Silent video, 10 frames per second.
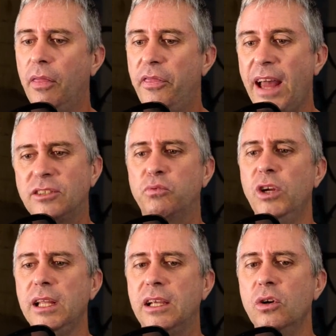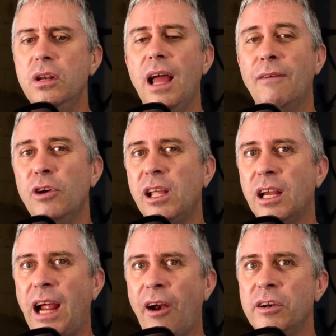that's really good and really
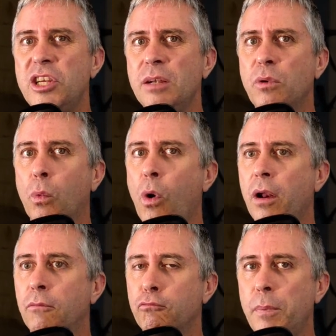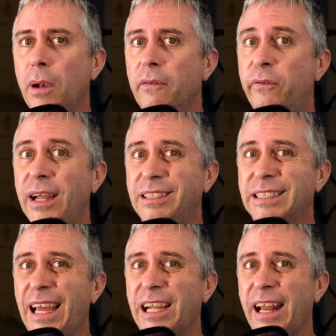encouraging, but what a ripple effect is
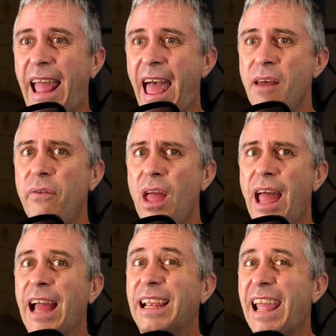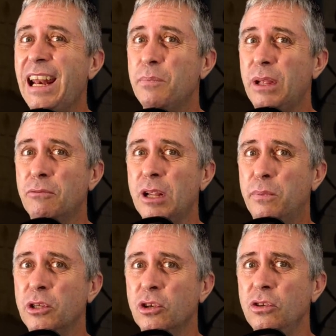that going to have? And can it be
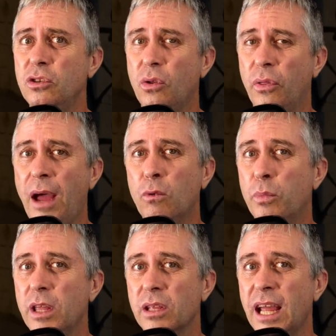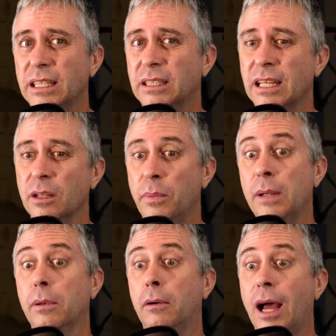reproduced? That will be the next thing that
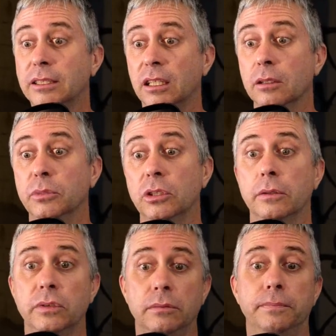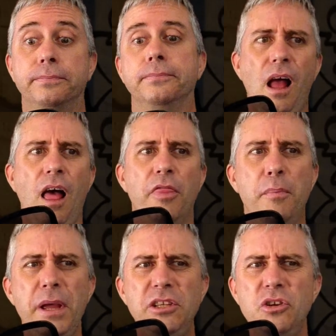people are asking themselves. The
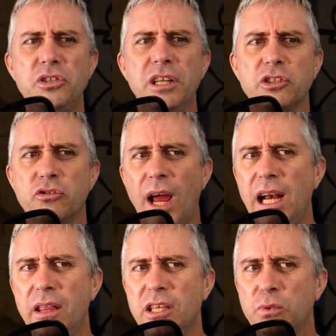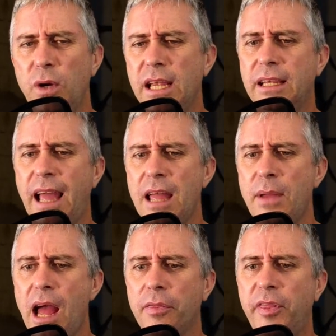big news in Australia this week came
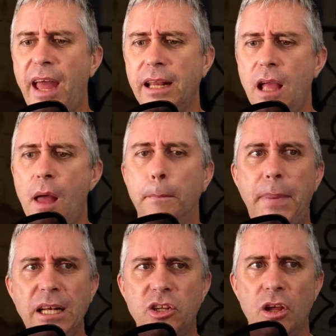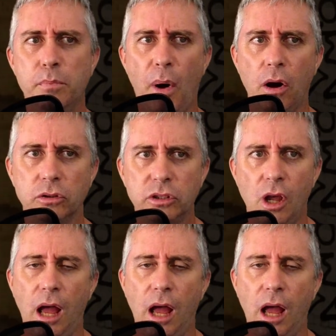out that Bento Box,